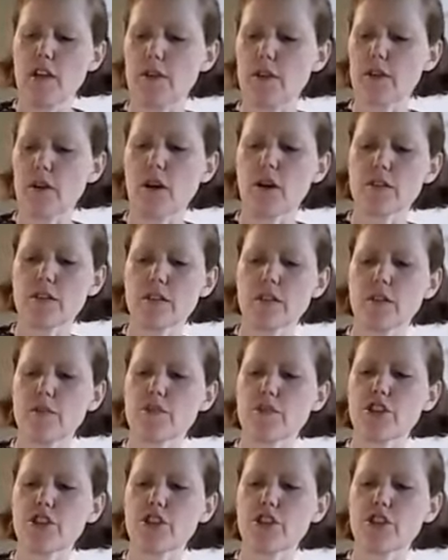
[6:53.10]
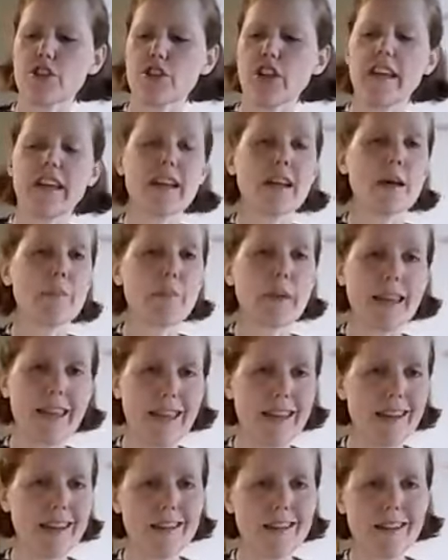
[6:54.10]
You can also shake it up
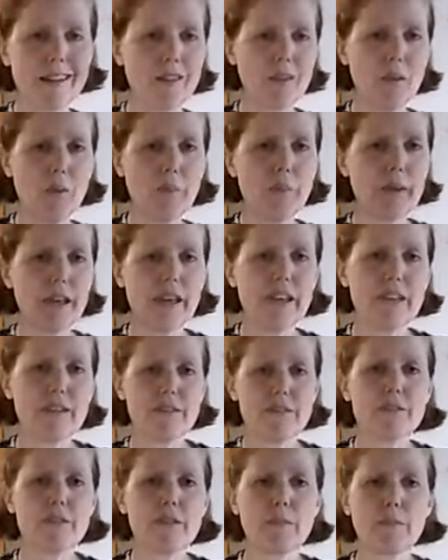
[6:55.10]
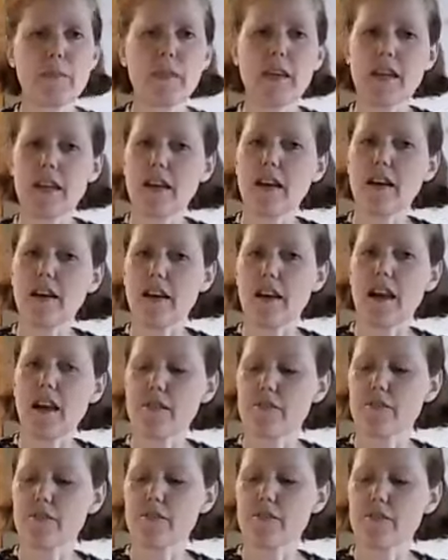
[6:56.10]
again in a little bit or something
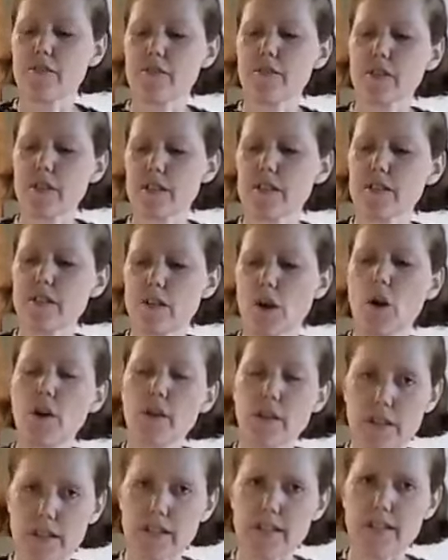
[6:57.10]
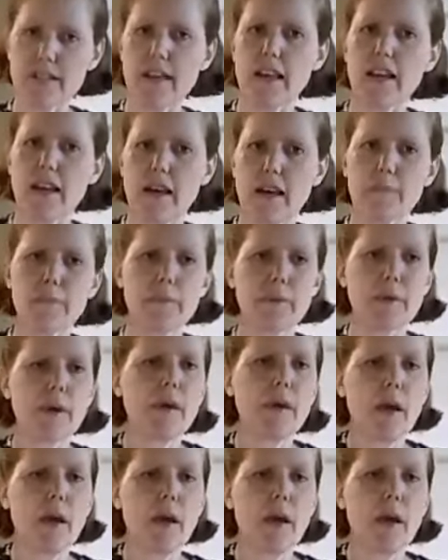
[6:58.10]
after it's started to set up.